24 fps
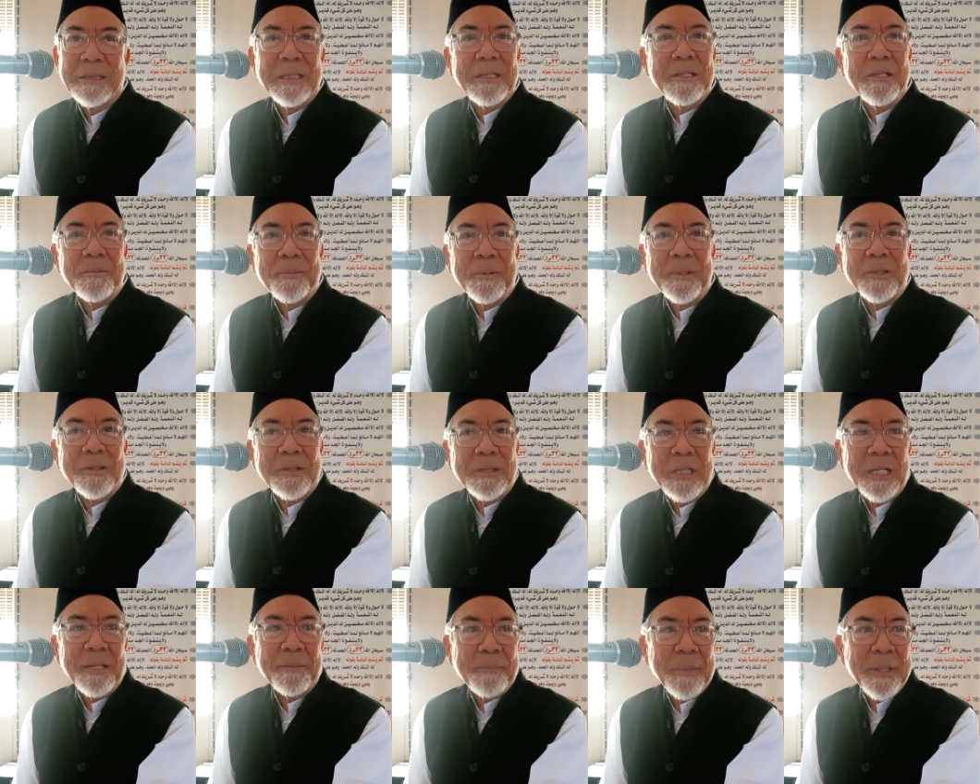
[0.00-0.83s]
So you want to
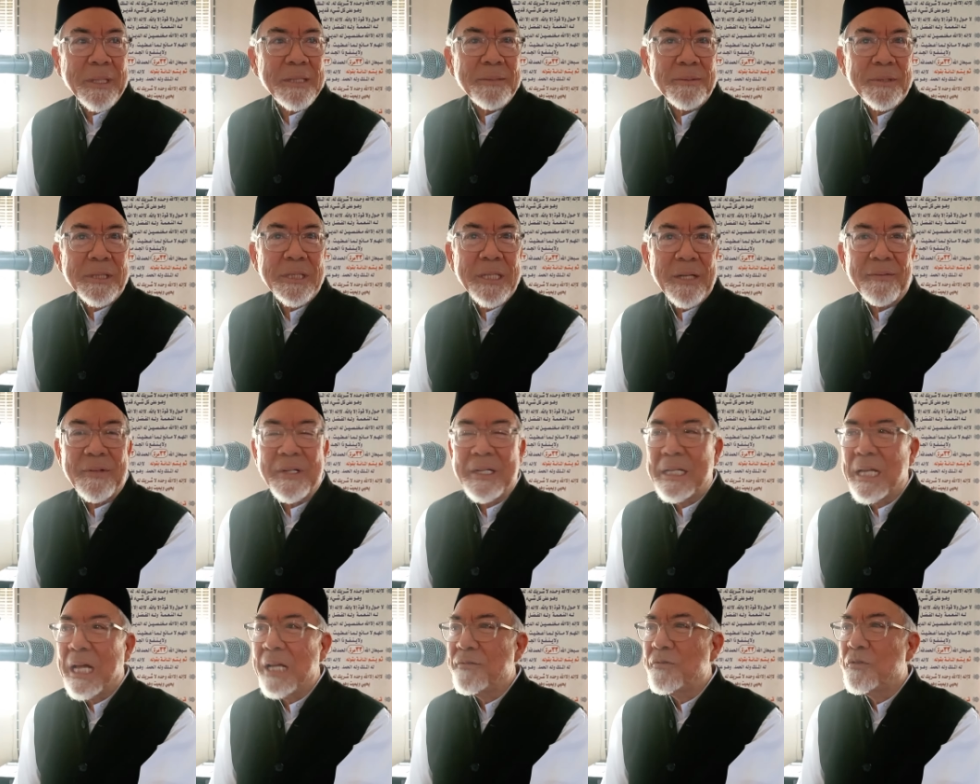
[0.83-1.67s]
say, make
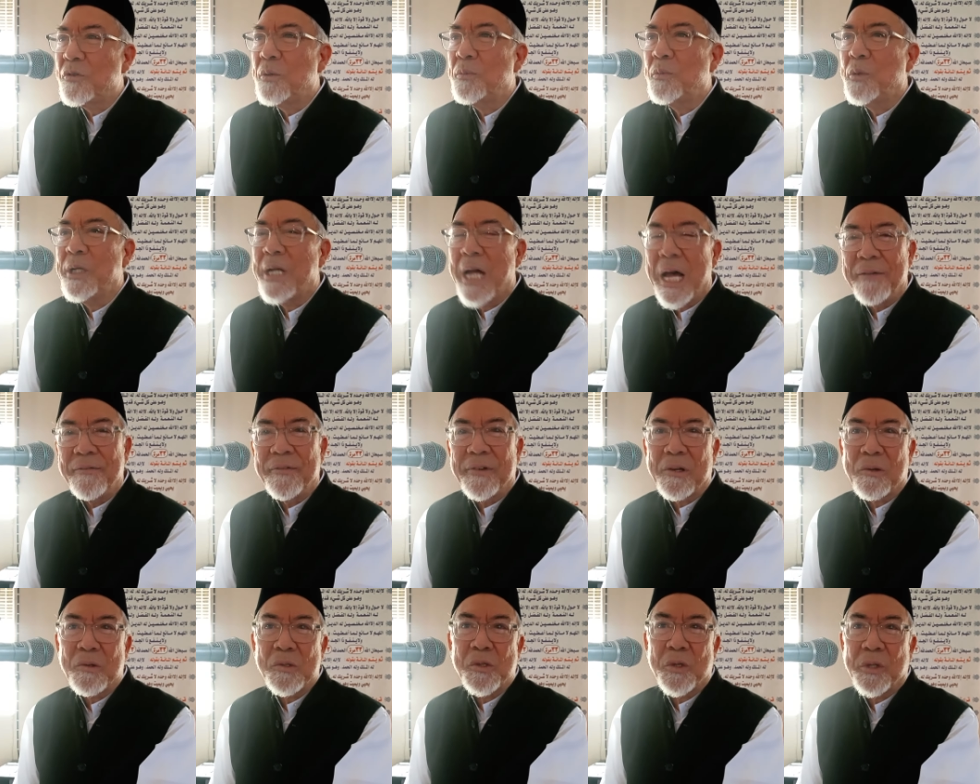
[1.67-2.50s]
seven times from
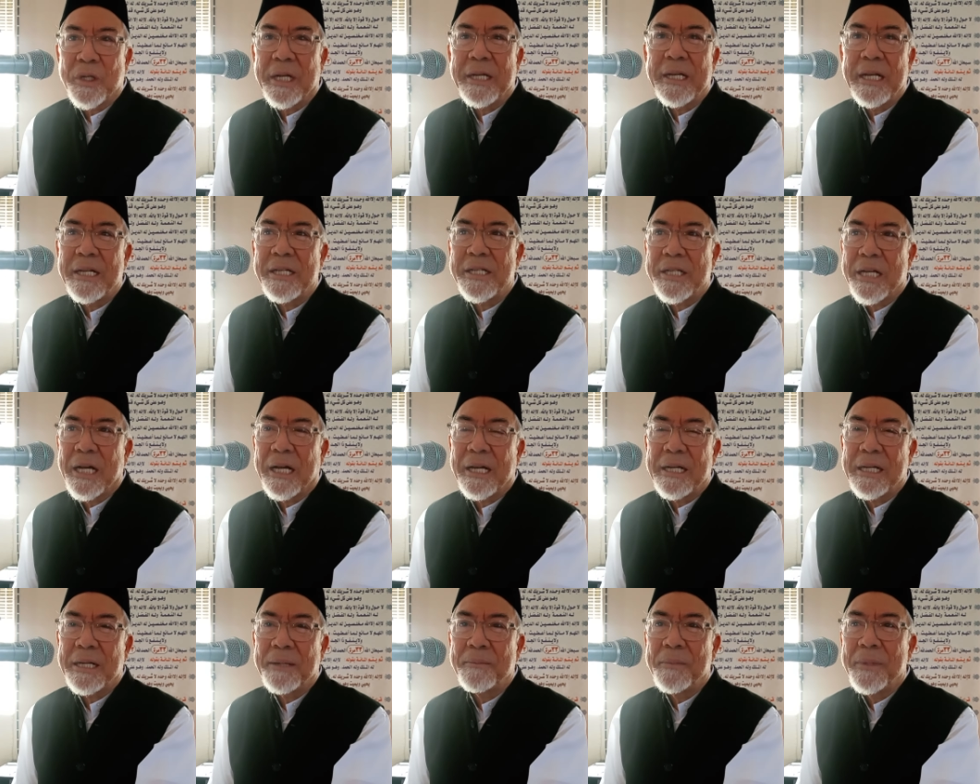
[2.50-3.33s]
Munafiq was already in
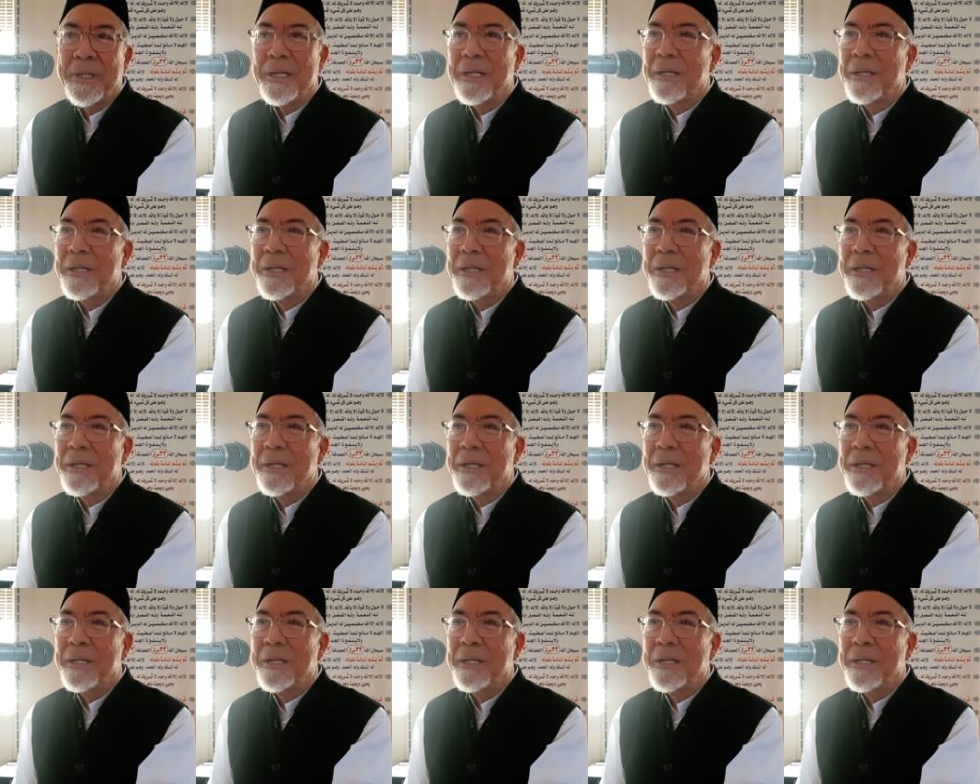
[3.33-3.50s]
Jannah.